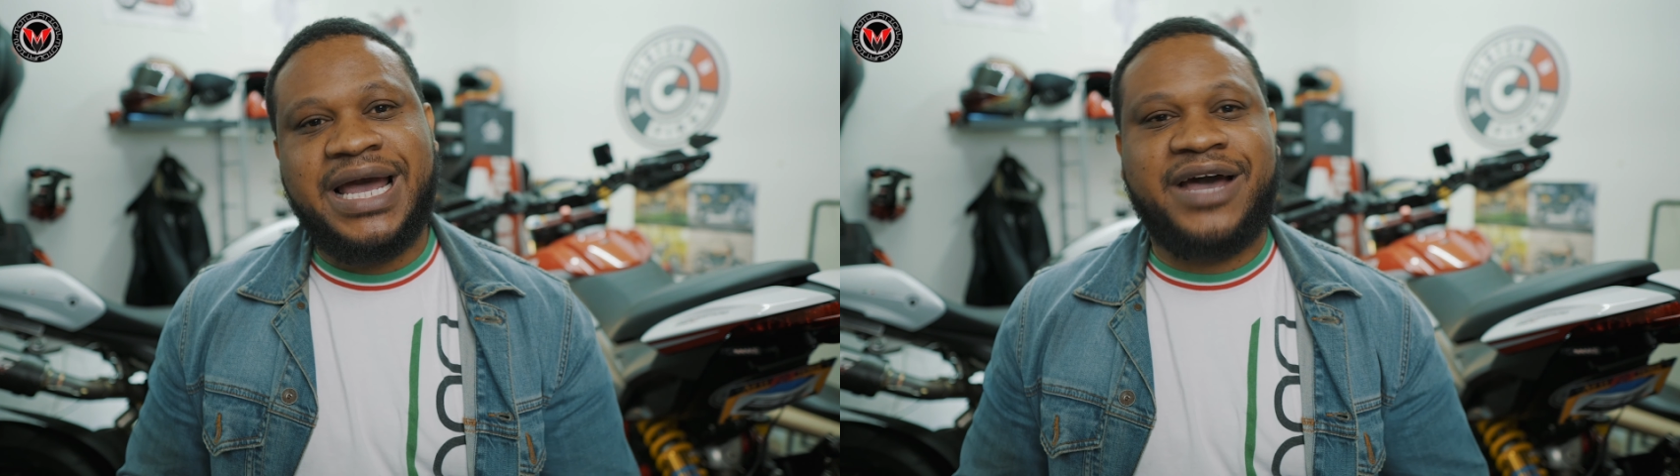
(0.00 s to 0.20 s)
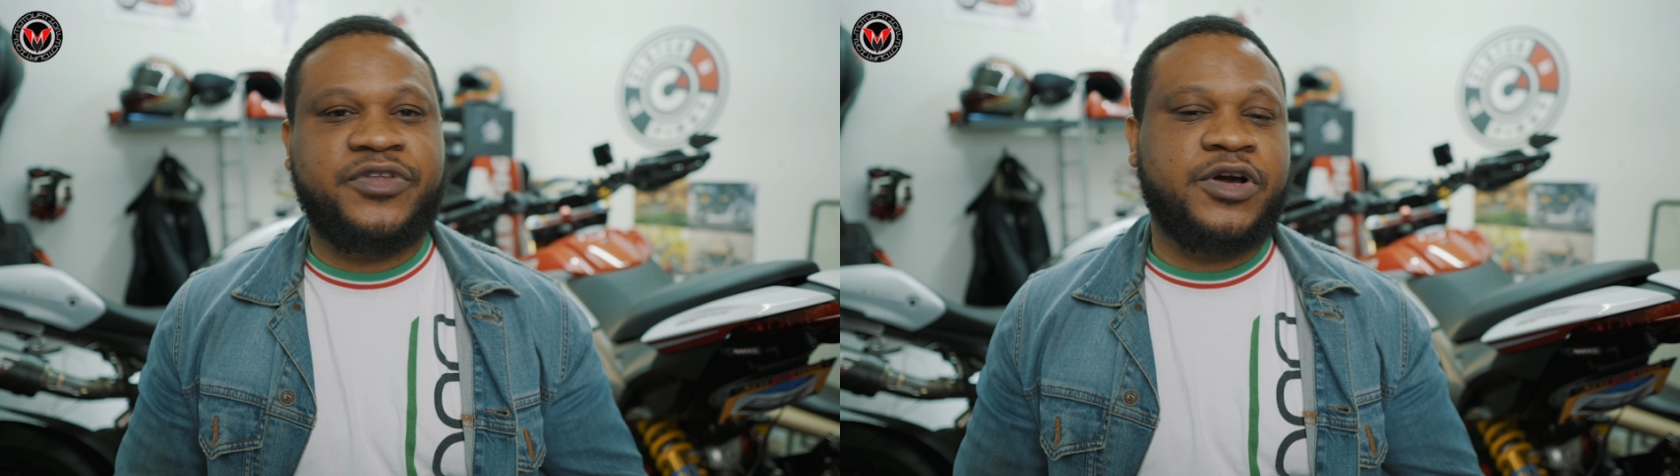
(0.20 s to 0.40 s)

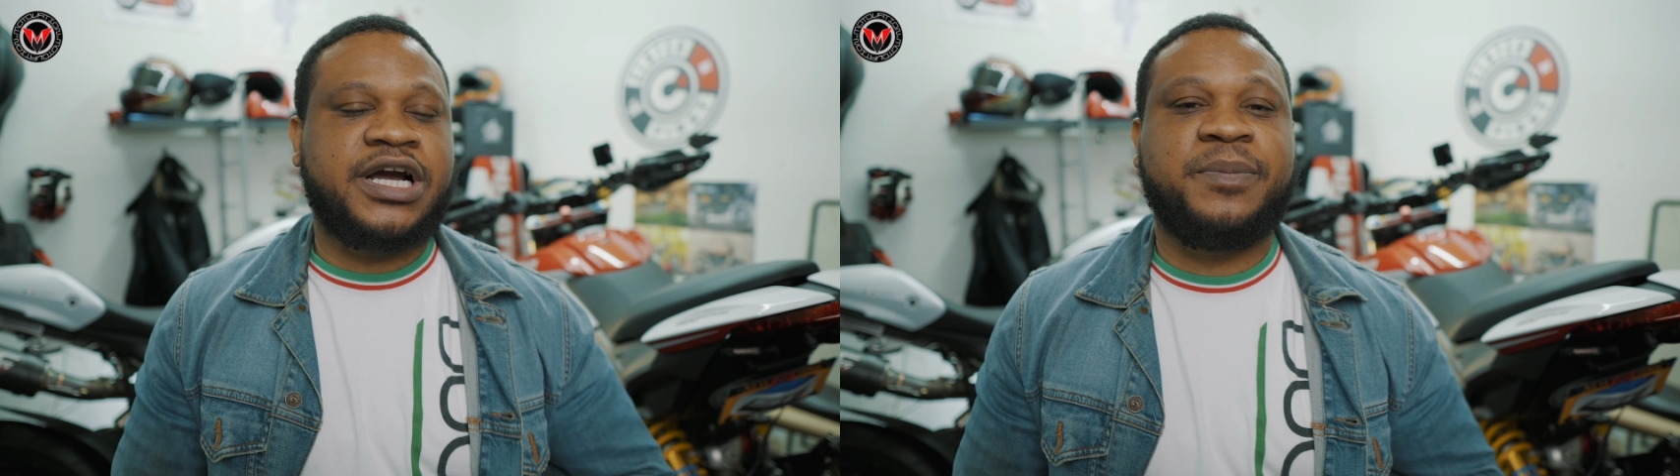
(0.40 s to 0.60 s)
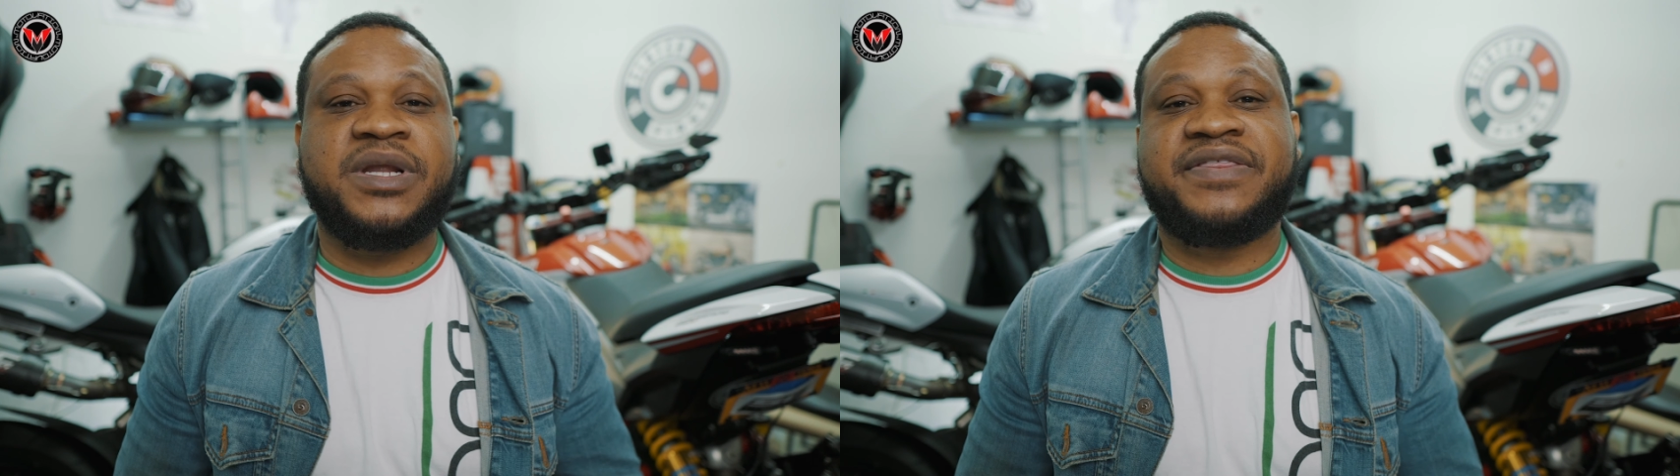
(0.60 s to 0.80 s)
After a
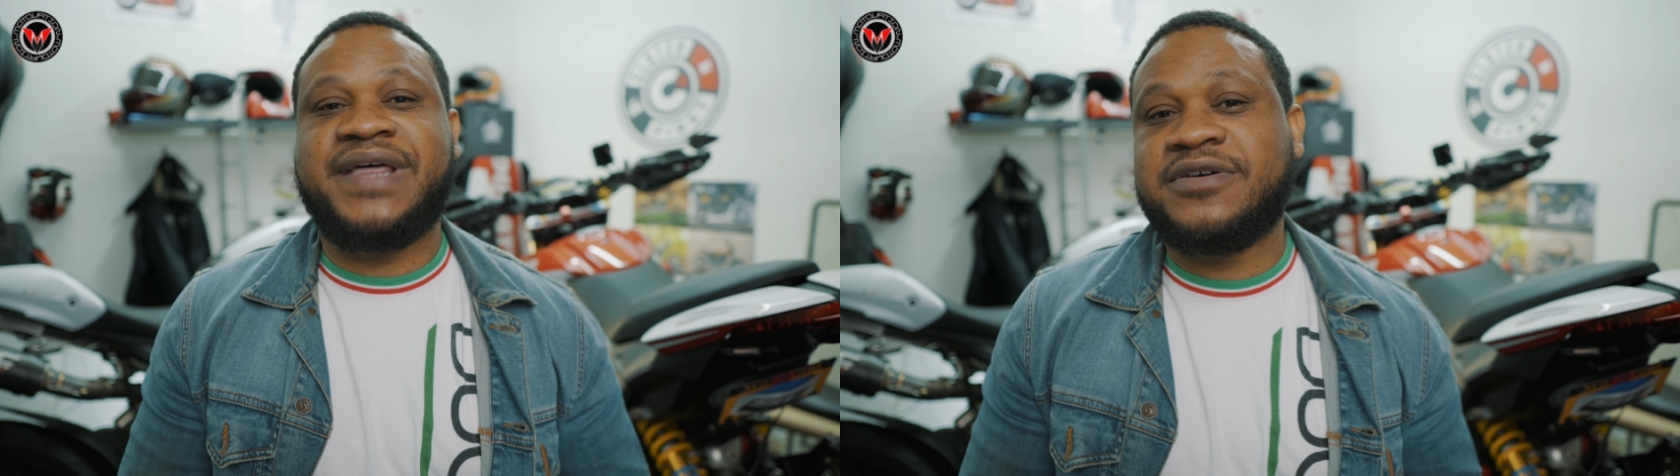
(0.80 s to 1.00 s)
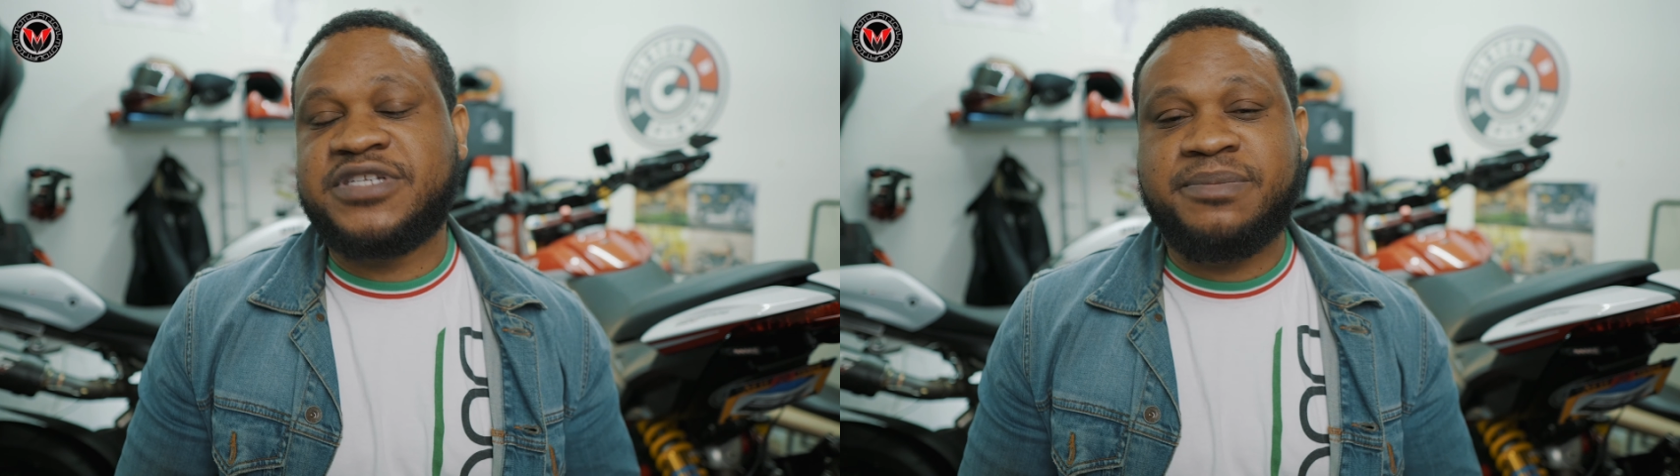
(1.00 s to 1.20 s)
couple of
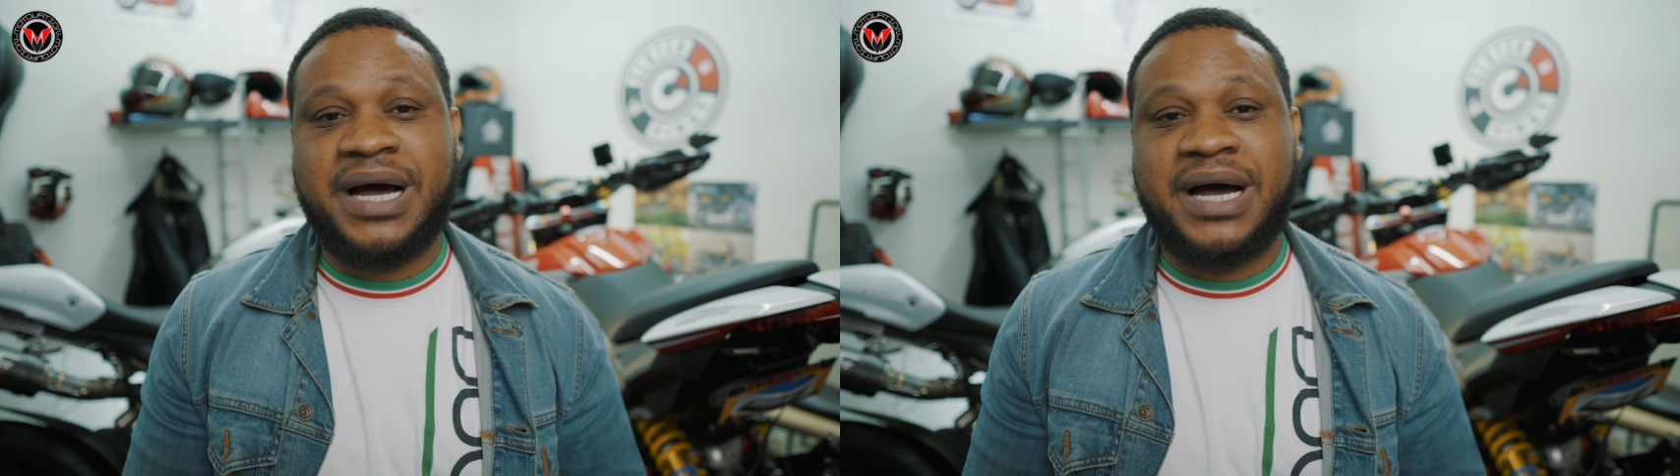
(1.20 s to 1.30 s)
1,000